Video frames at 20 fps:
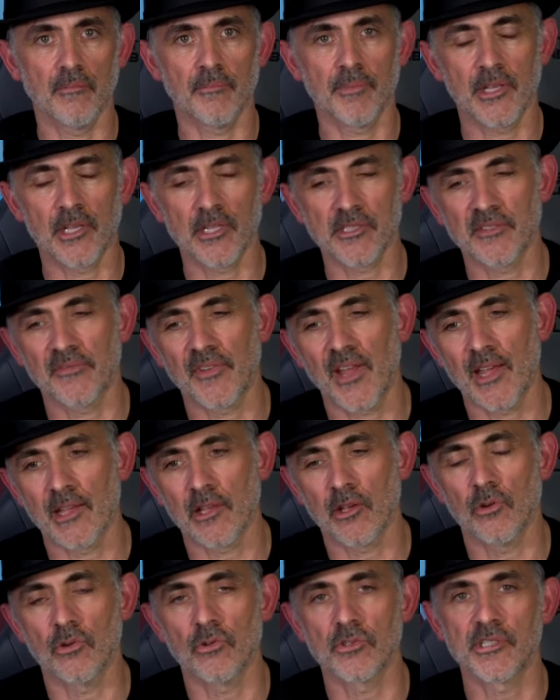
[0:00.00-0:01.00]
Because of
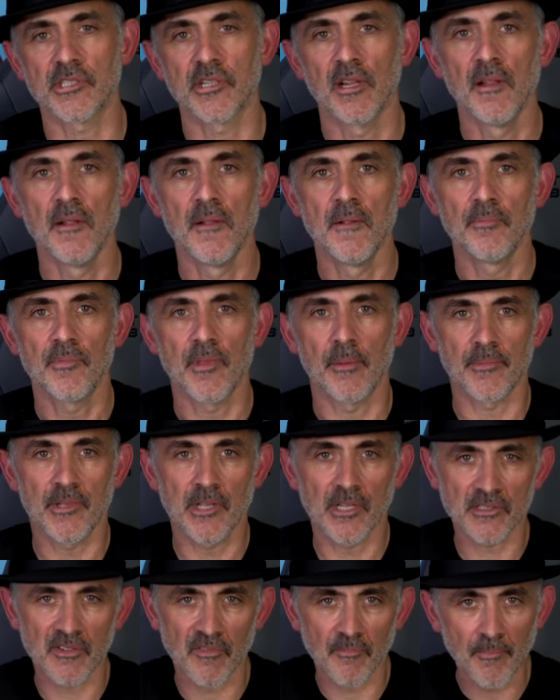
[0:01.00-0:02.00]
angles and
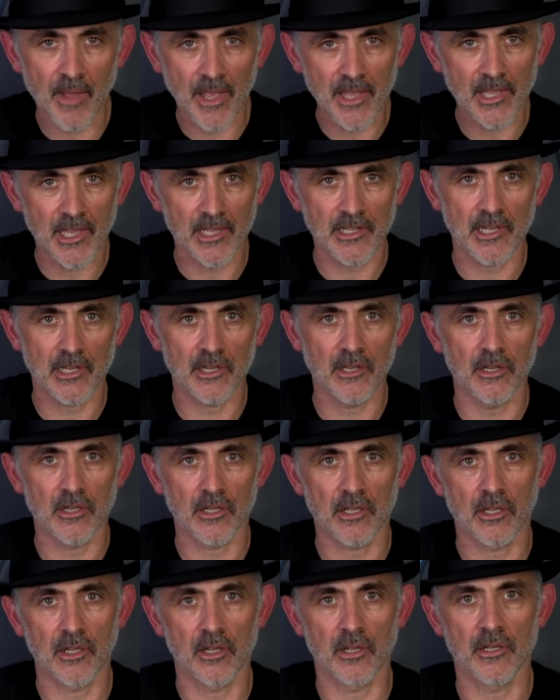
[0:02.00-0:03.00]
because of making it
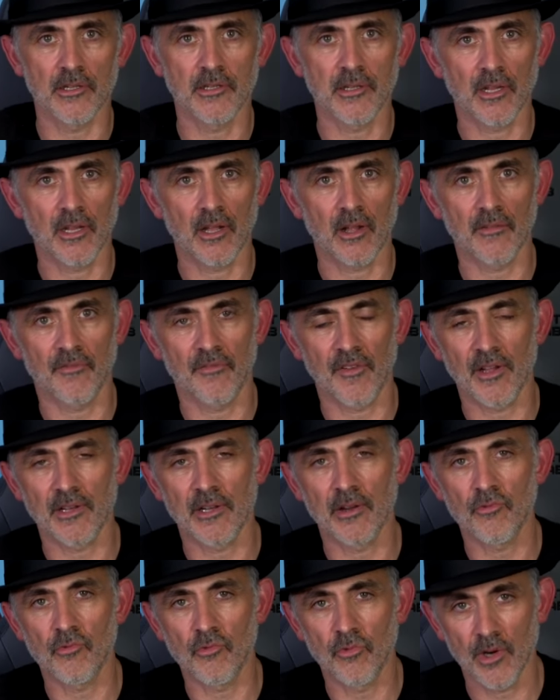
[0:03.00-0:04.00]
look good, I
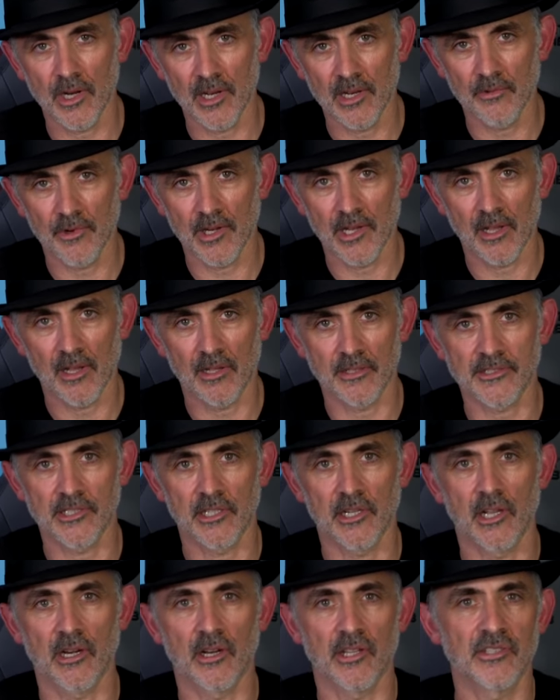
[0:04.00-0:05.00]
found it really, really hard to
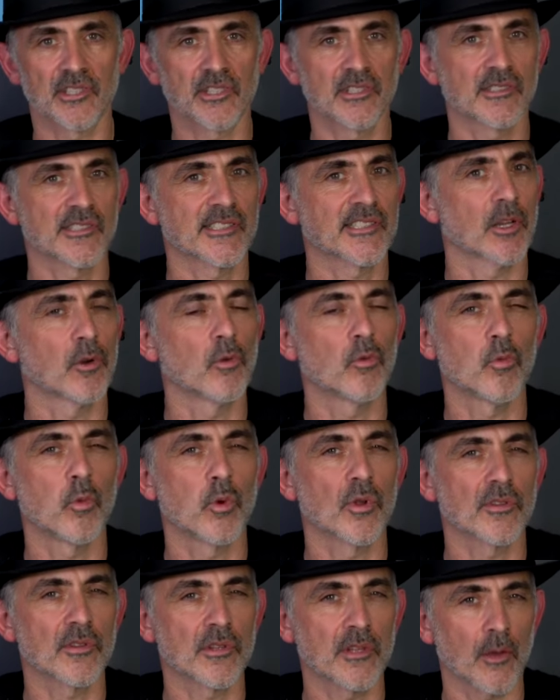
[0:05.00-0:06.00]
learn. I
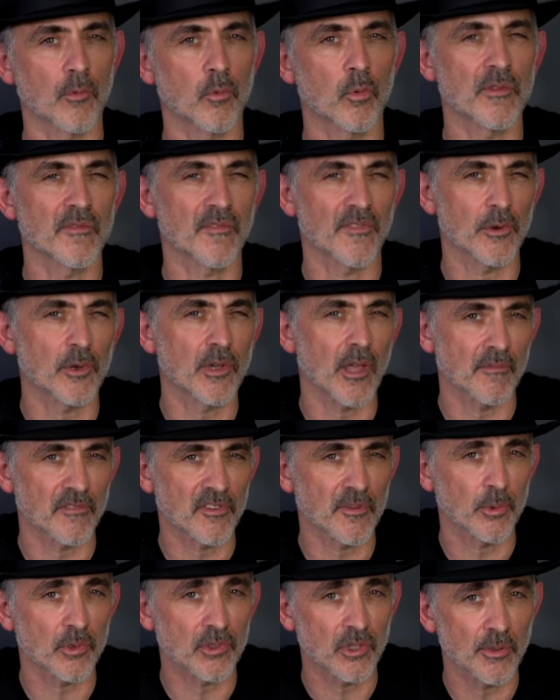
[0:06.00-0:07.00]
still don't, wouldn't feel
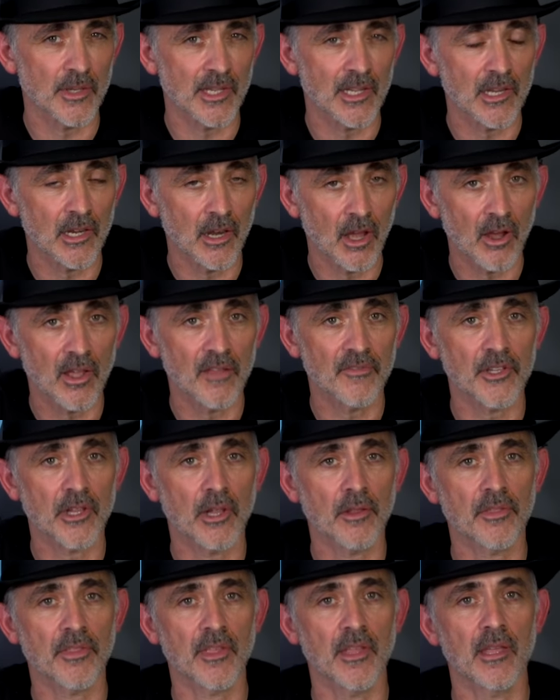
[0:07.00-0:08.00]
comfortable doing it live, I
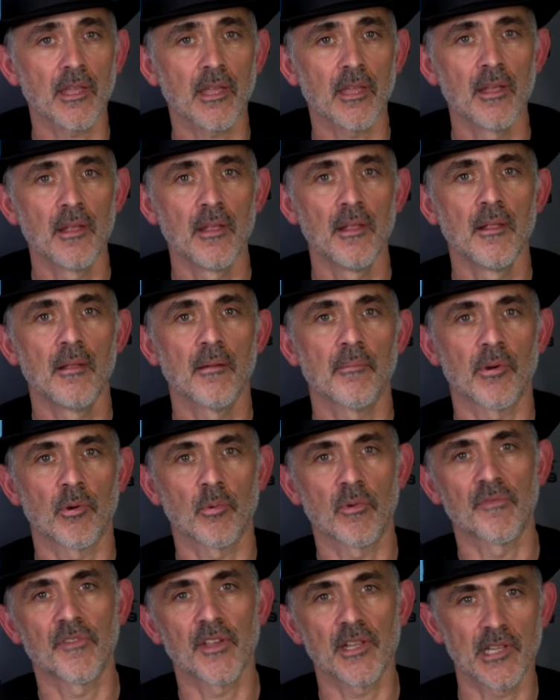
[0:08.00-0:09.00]
don't think. But
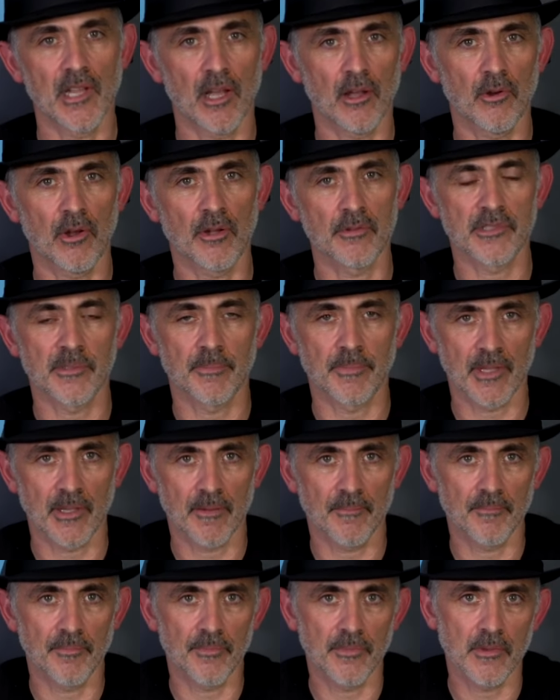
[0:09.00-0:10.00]
with video, I was a
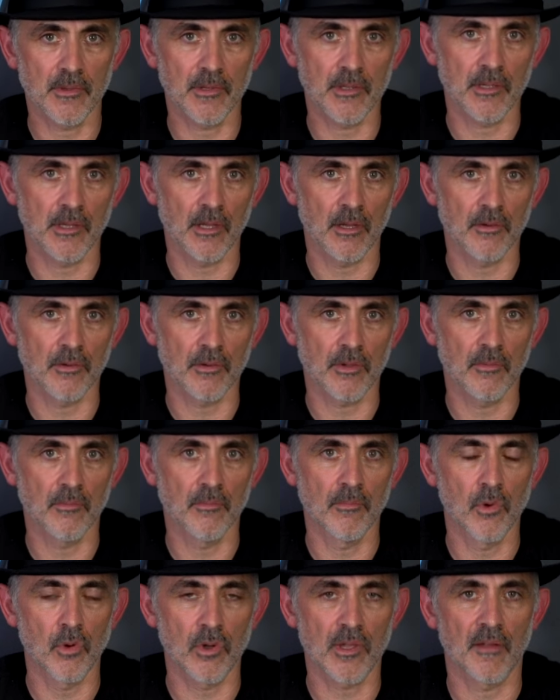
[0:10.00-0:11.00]
bit, you know,
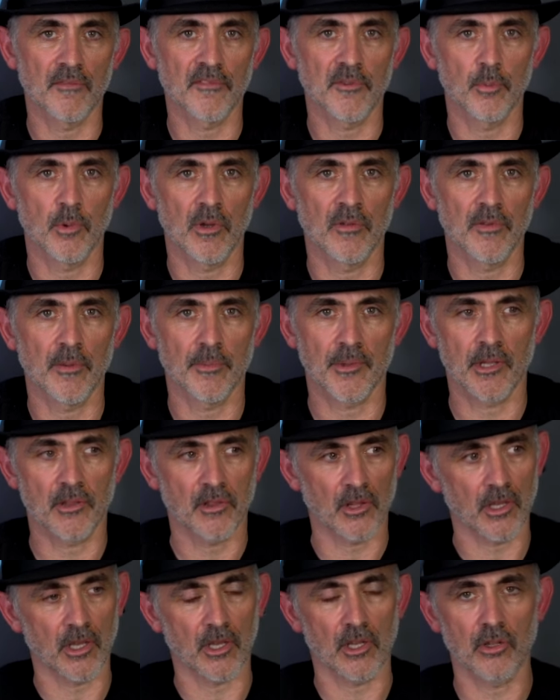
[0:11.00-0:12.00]
more comfortable with it
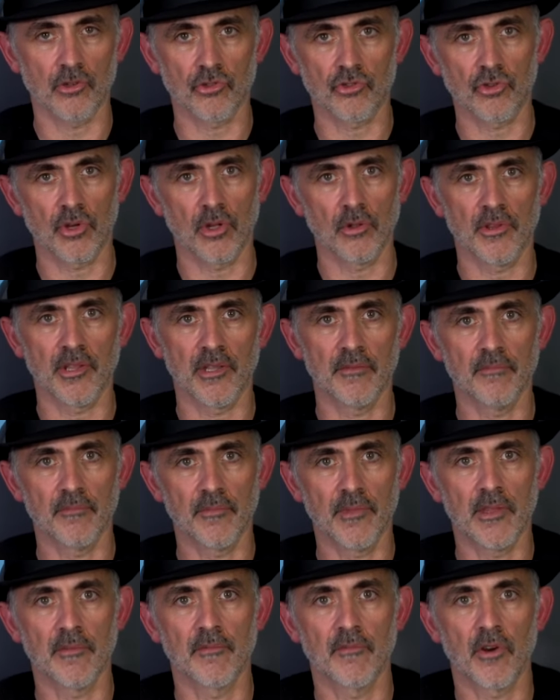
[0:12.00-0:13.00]
because I could control the
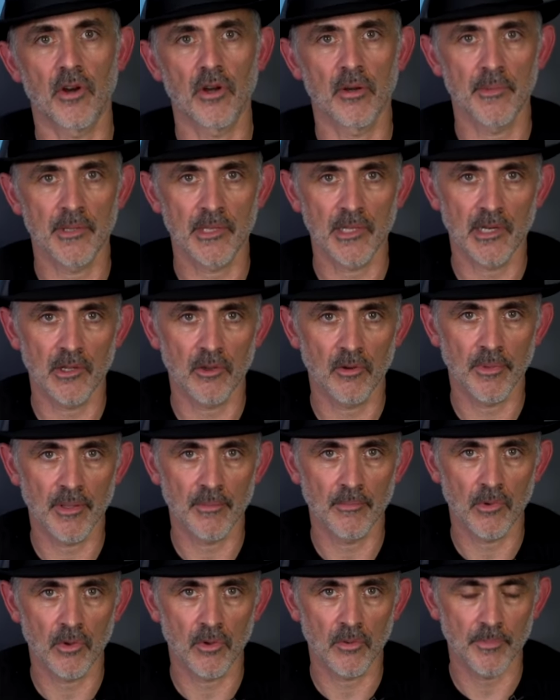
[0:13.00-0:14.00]
environment a little
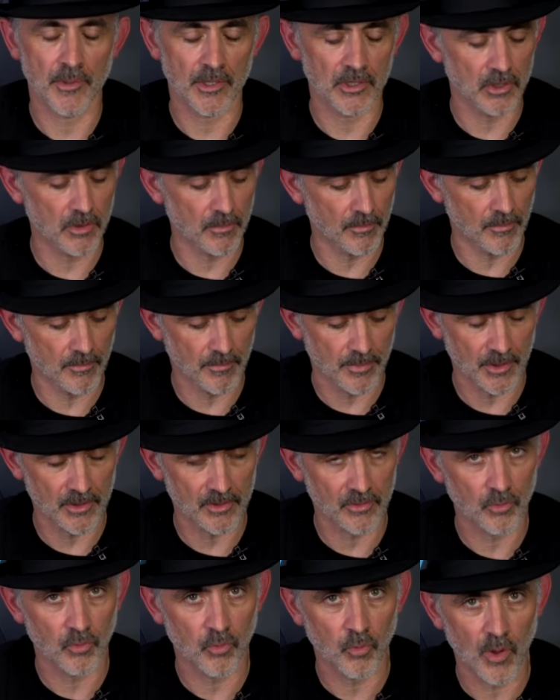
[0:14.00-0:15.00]
bit more. But, but
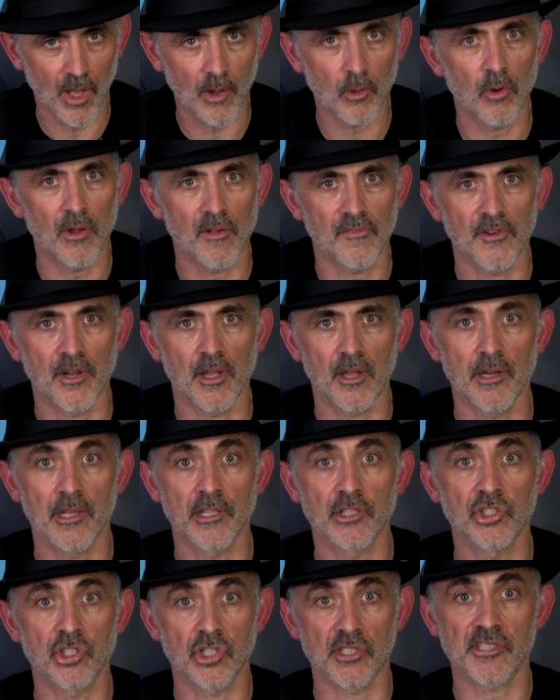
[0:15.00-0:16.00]
well worth
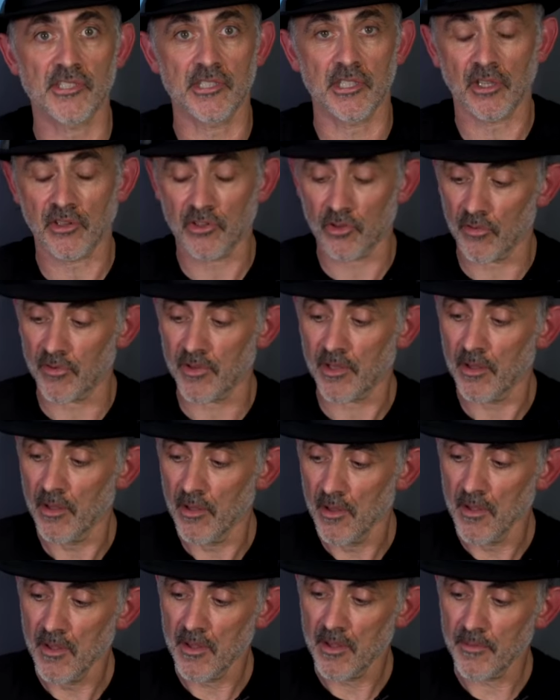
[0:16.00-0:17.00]
learning just to sort
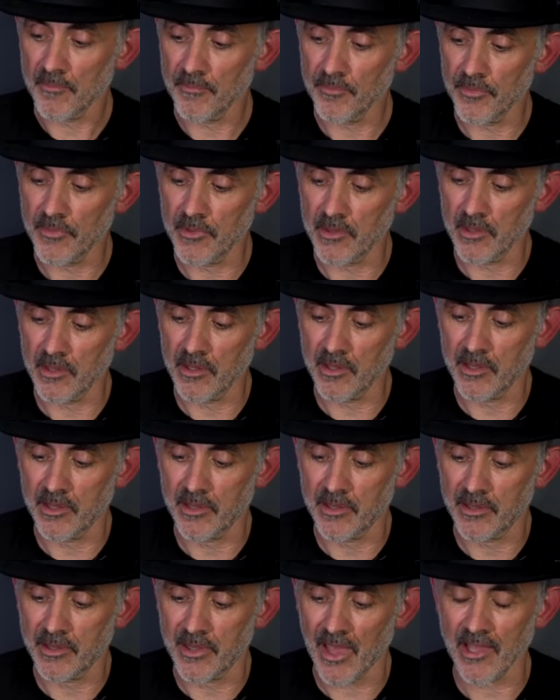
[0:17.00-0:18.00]
of
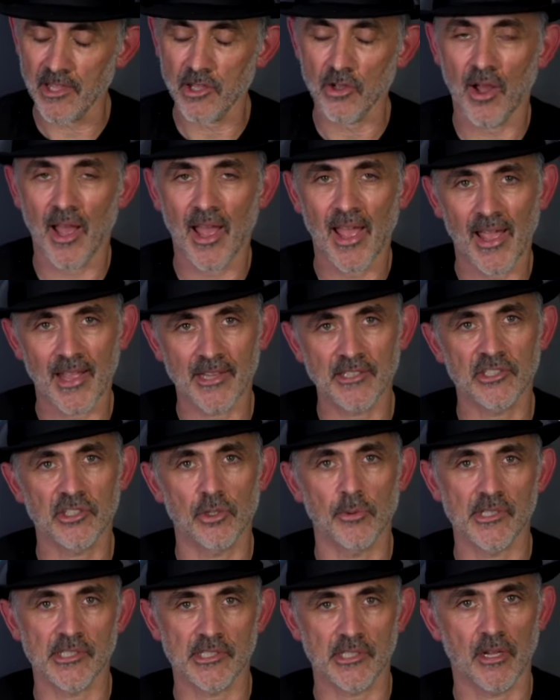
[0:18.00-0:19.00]
get your hands
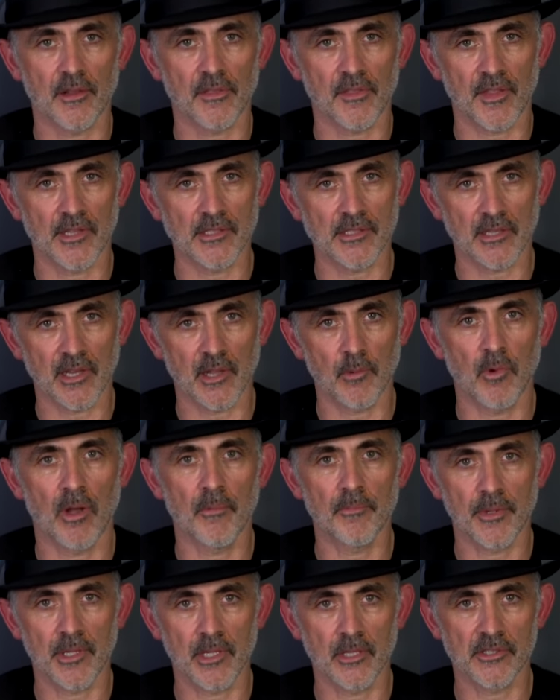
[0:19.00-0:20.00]
doing certain things that they
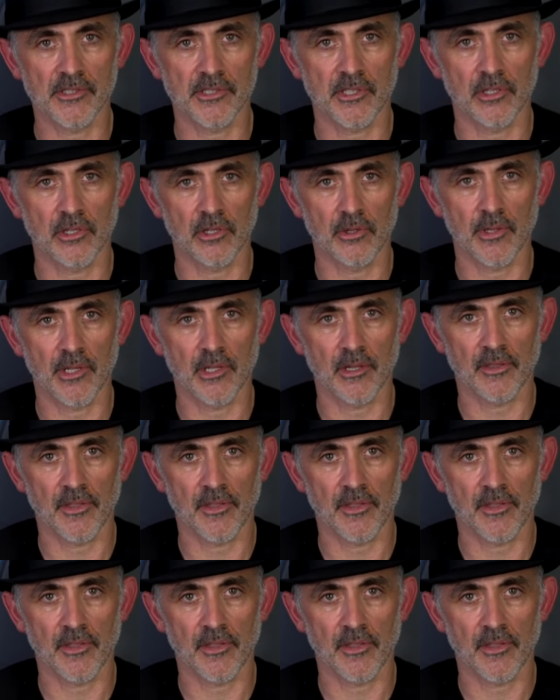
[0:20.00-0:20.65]
won't be used to doing.